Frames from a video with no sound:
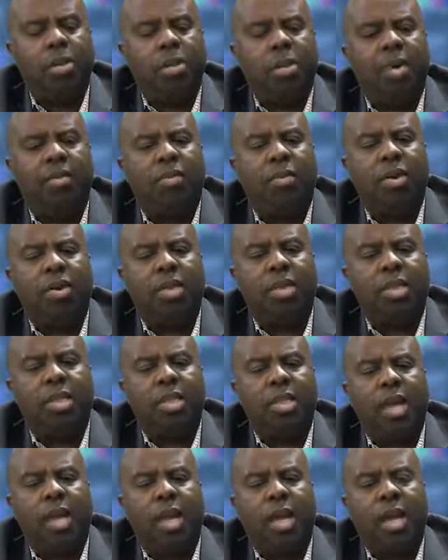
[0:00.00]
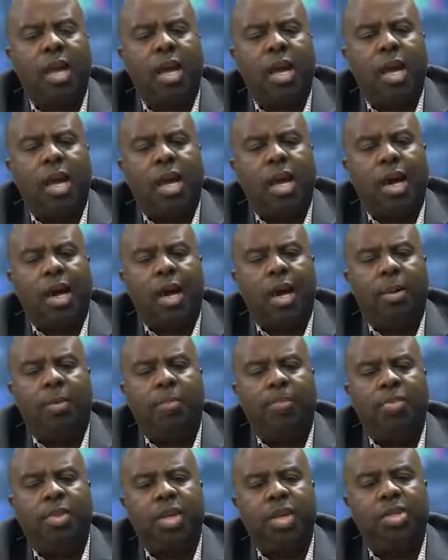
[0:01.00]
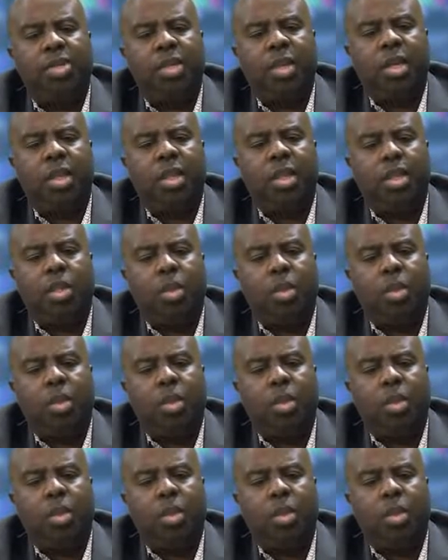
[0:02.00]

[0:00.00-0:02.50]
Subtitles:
you may have heard the saying, they said,